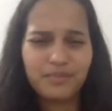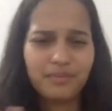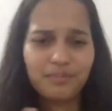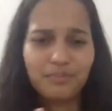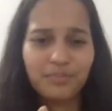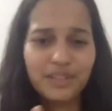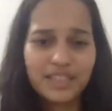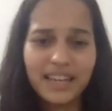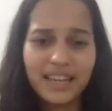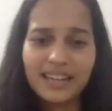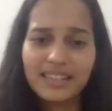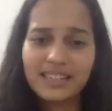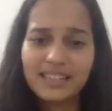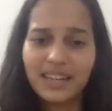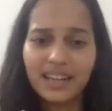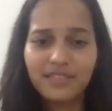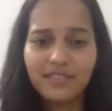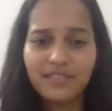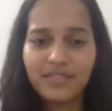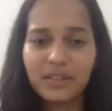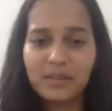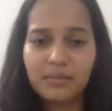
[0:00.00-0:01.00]
presenter
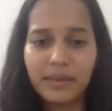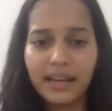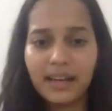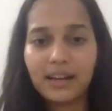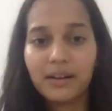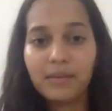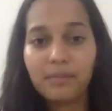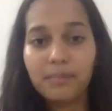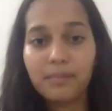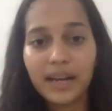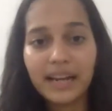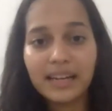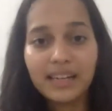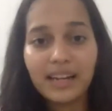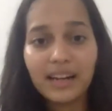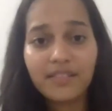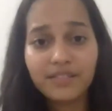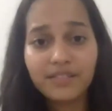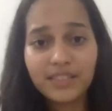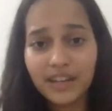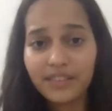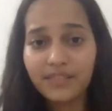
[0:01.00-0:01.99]
and filmmaker, but I de-
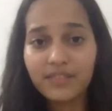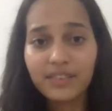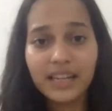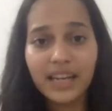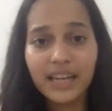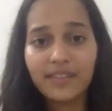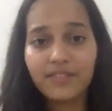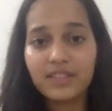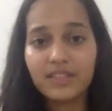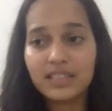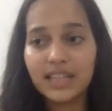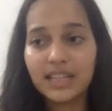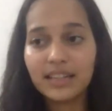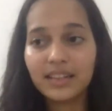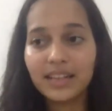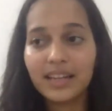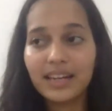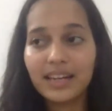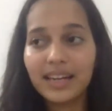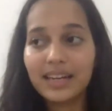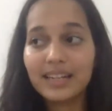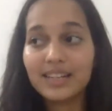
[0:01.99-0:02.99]
definitely have to say that
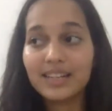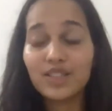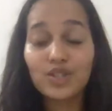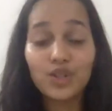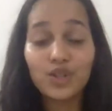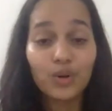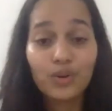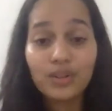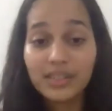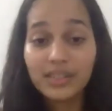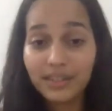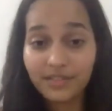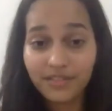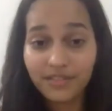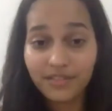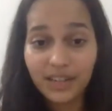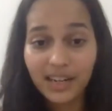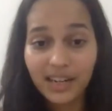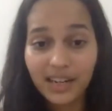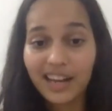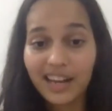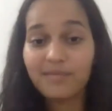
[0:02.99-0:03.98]
it is no
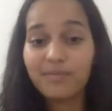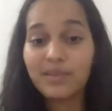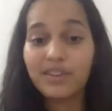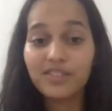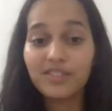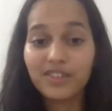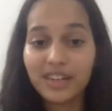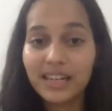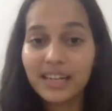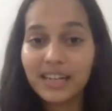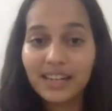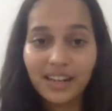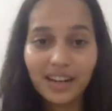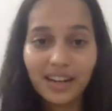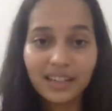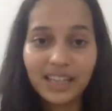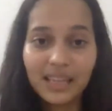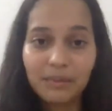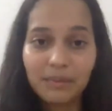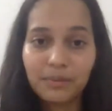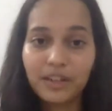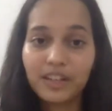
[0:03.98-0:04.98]
different. And I've been really
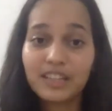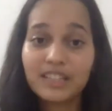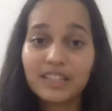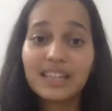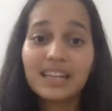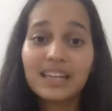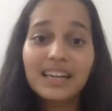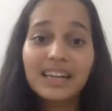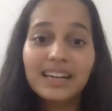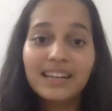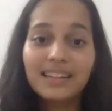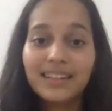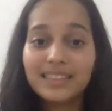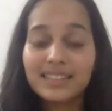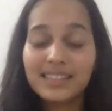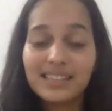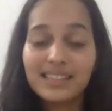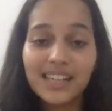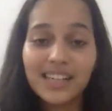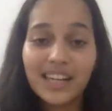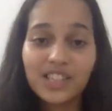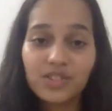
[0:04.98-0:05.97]
lucky because this
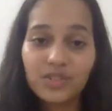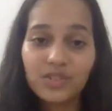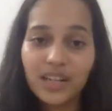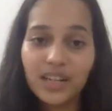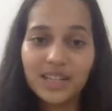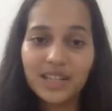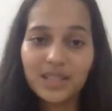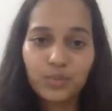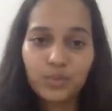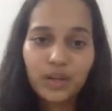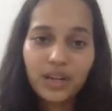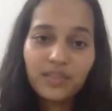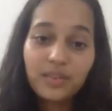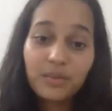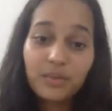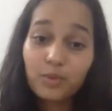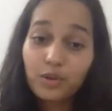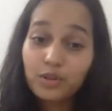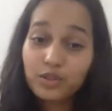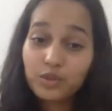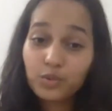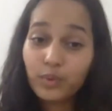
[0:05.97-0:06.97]
industry is one of the
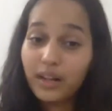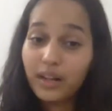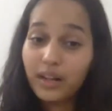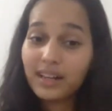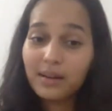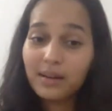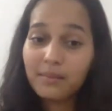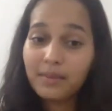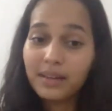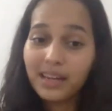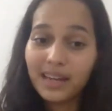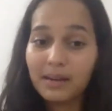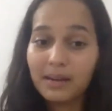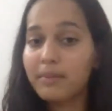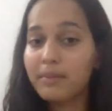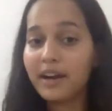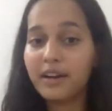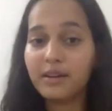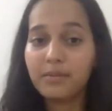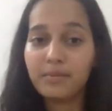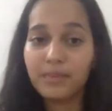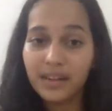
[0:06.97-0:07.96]
most welcoming, in
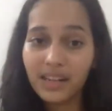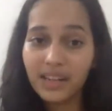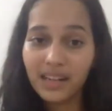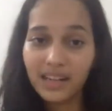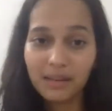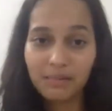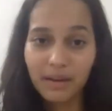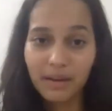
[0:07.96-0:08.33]
my opinion, in